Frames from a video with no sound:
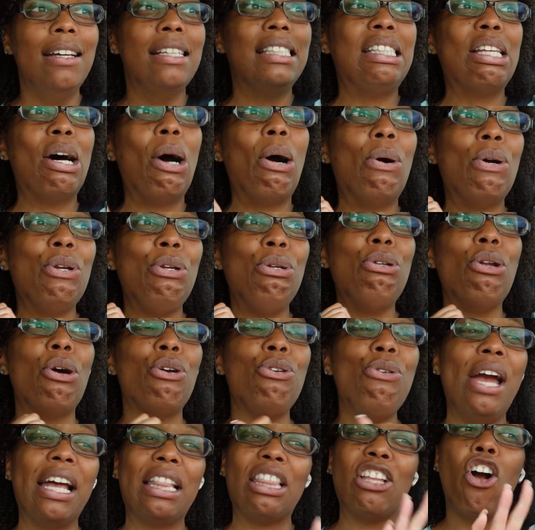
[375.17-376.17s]
So, you know,
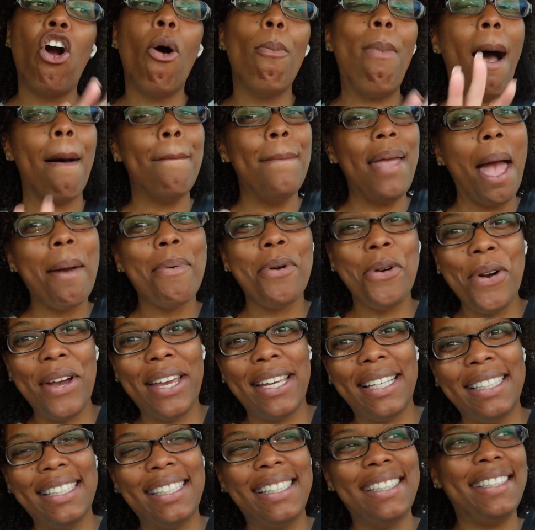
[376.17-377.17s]
you have to go by
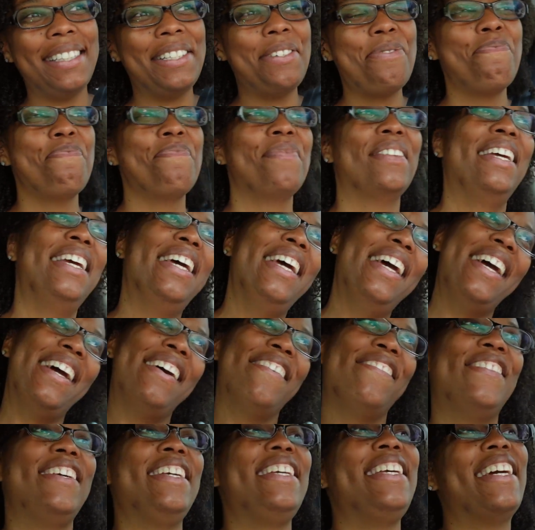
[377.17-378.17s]

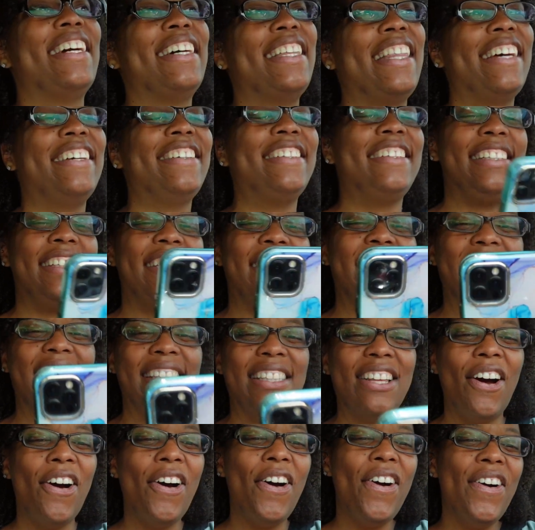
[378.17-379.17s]
MapQuest. But, yeah, that was
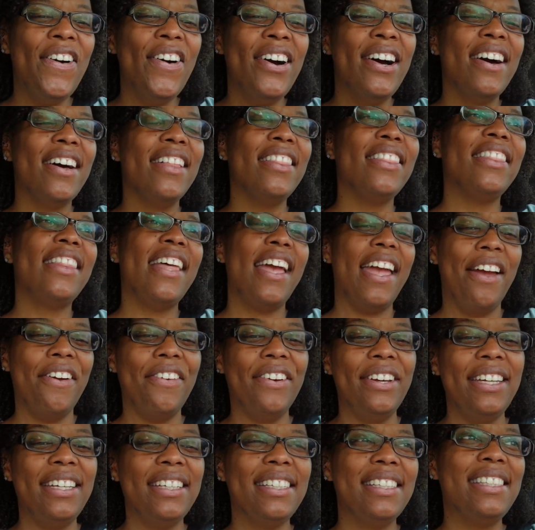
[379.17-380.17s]
just so
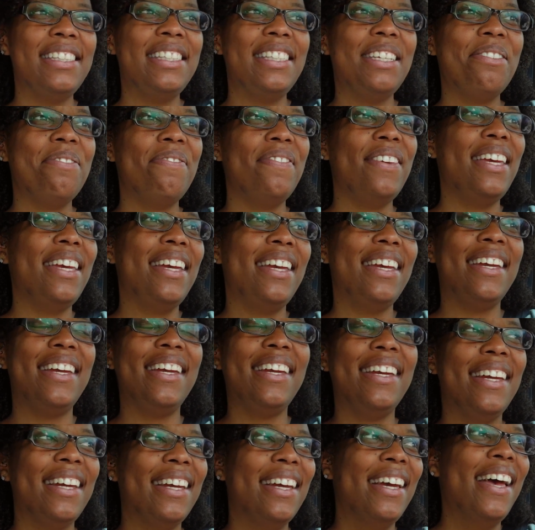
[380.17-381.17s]
hilarious to
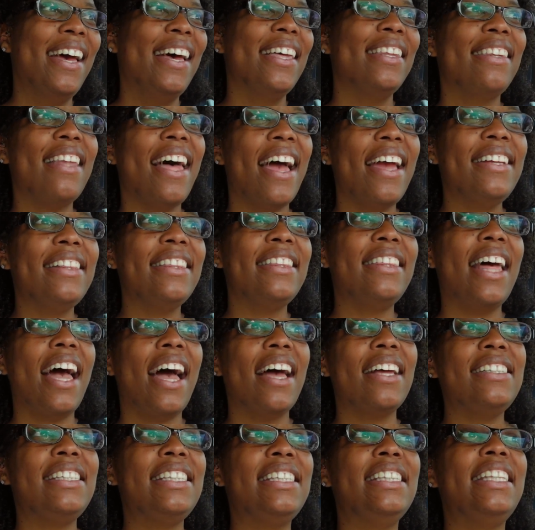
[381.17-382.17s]
me. Like,
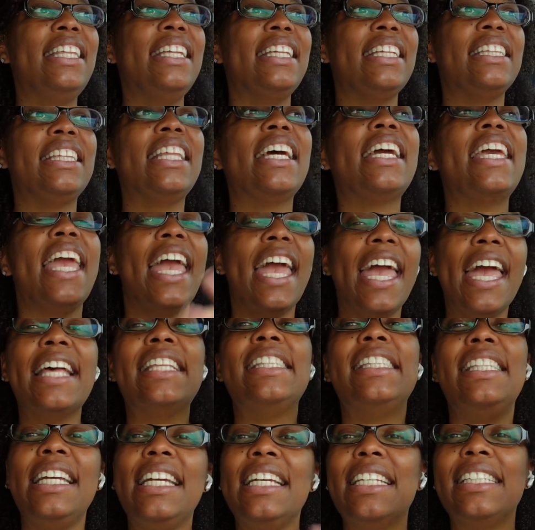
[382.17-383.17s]
that the
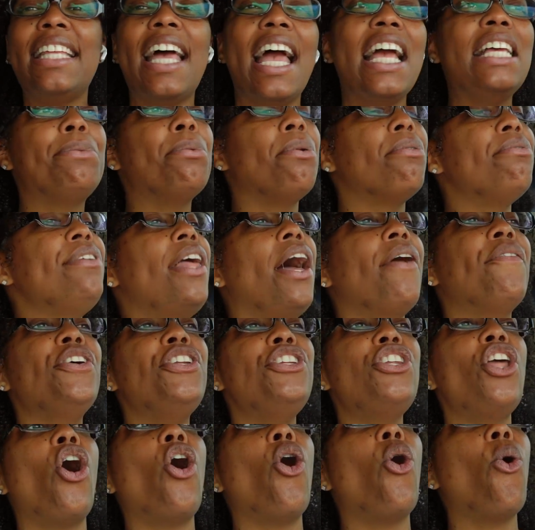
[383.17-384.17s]
kids these days will never
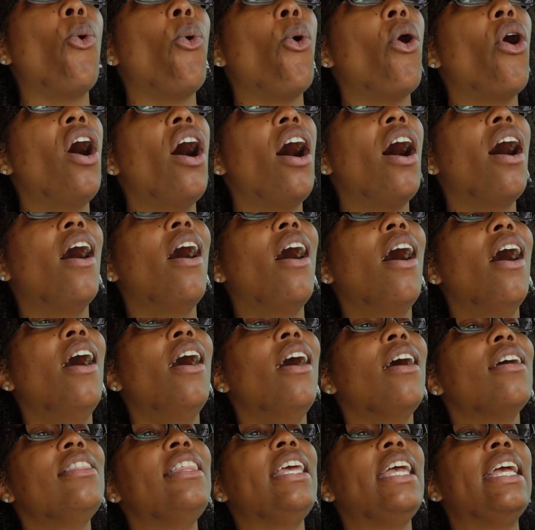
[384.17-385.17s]
know
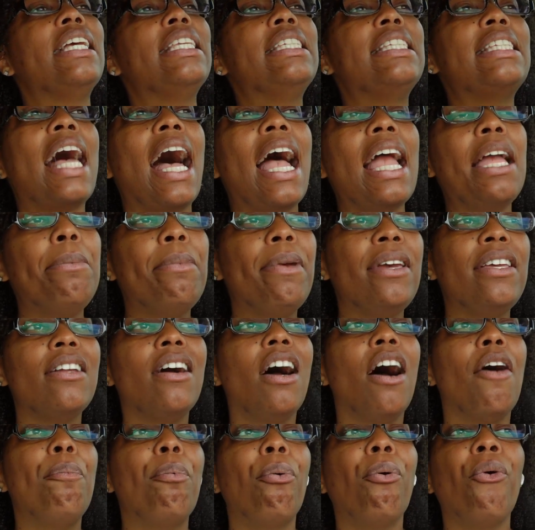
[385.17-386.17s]
the
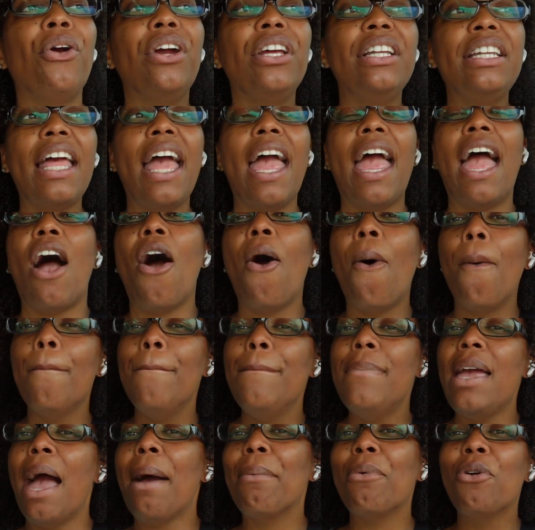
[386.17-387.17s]
excitement of printing out
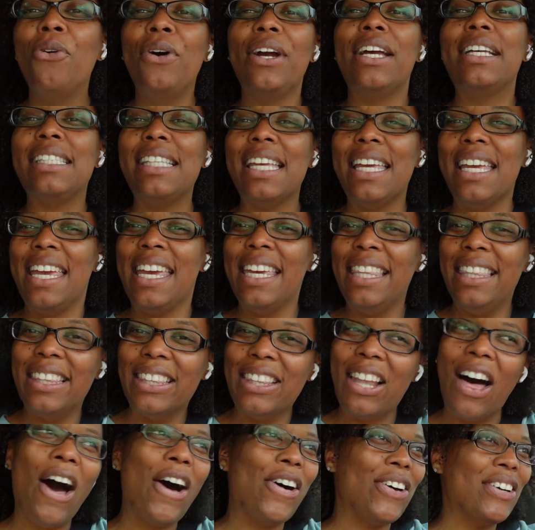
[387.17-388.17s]
MapQuest and
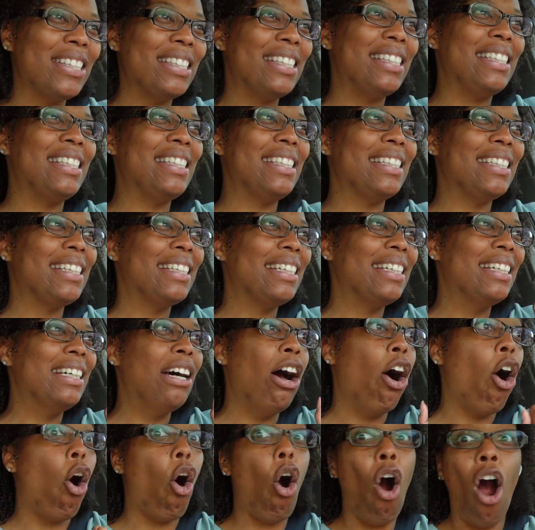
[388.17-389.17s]
getting lost.
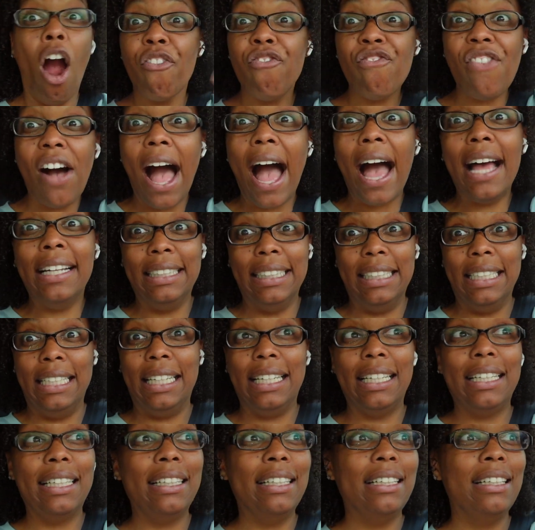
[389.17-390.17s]
Or finding
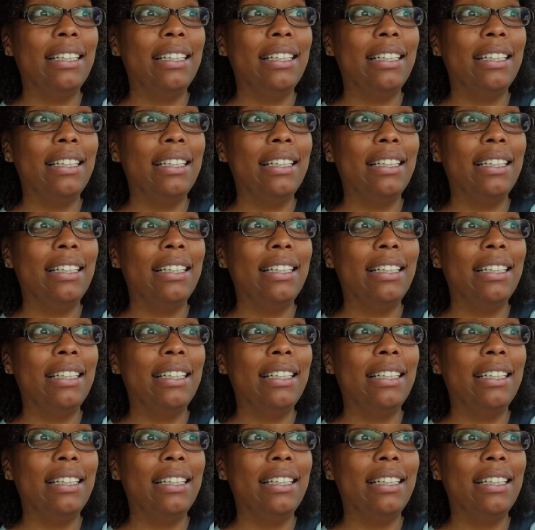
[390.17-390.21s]
it,